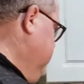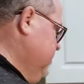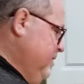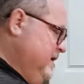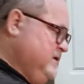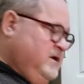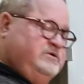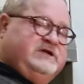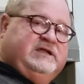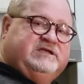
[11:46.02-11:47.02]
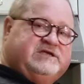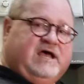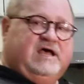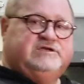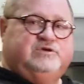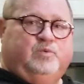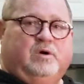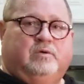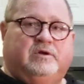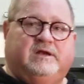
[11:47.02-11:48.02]
you can make those any size you
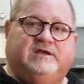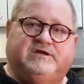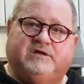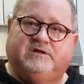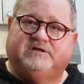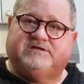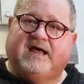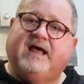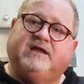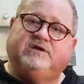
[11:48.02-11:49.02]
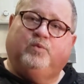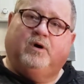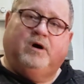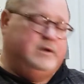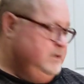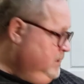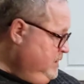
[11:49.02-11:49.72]
want, any design you want.